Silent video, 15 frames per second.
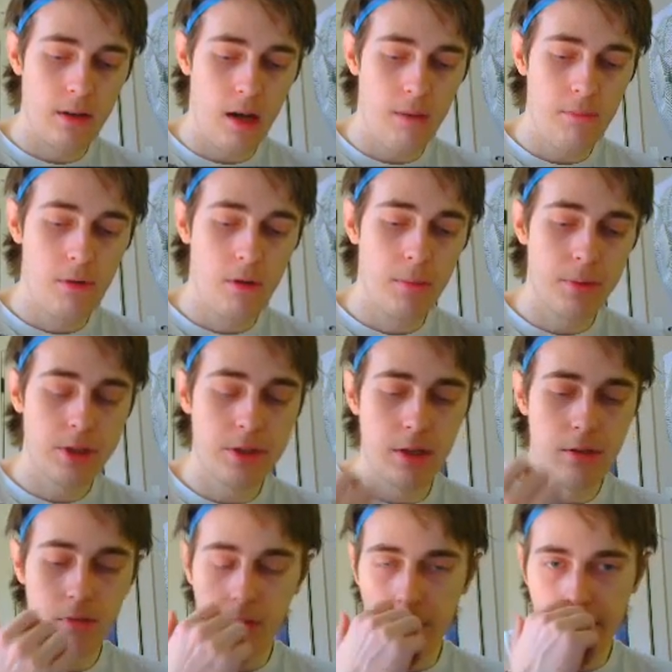I'm almost
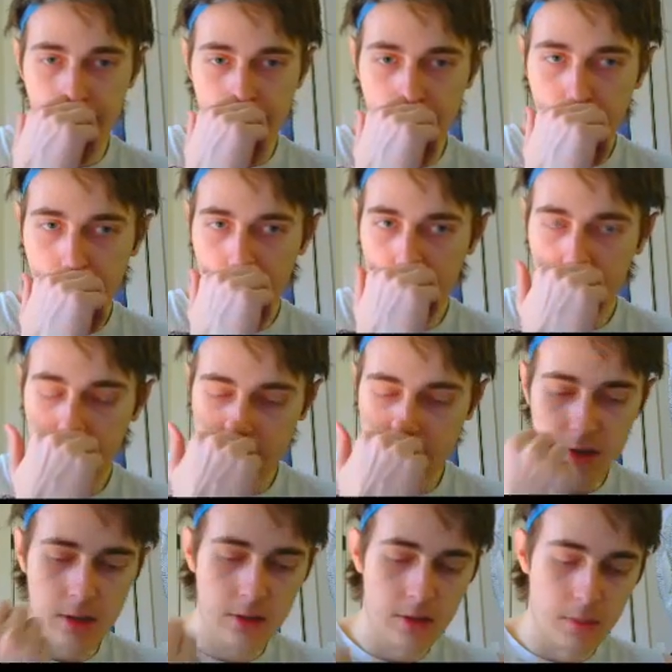Div 1, right? You're gonna
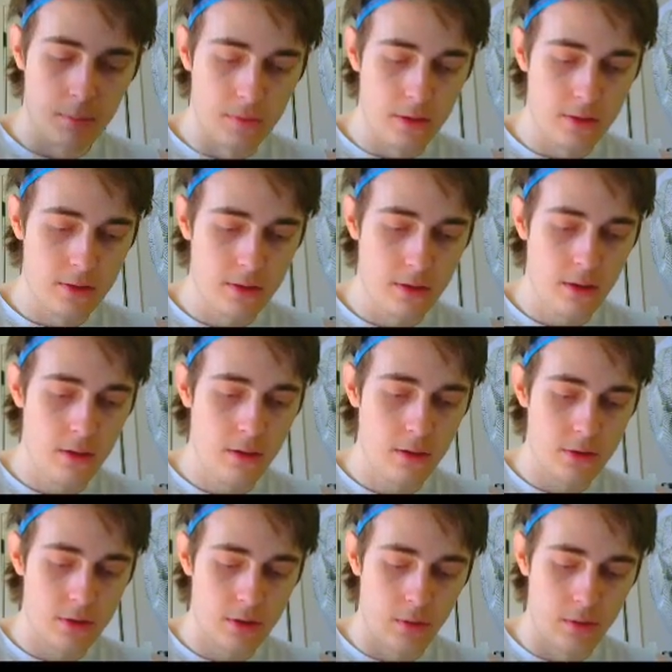see some of these. You're
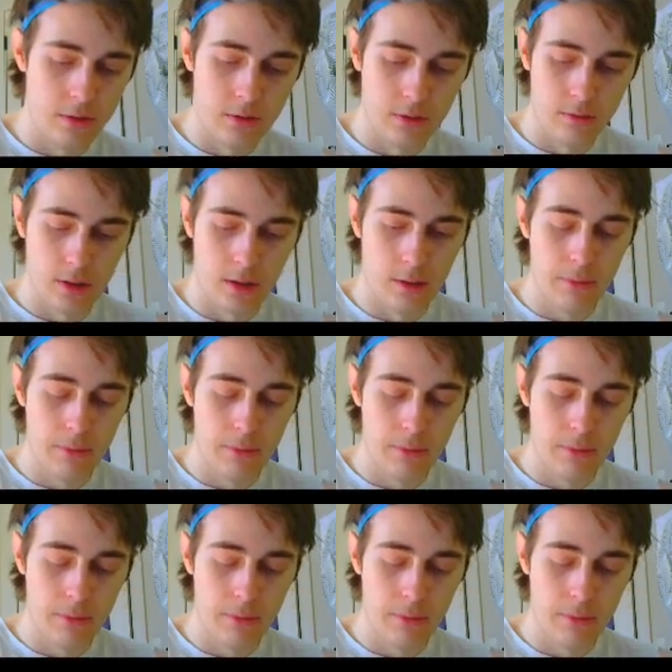just going to.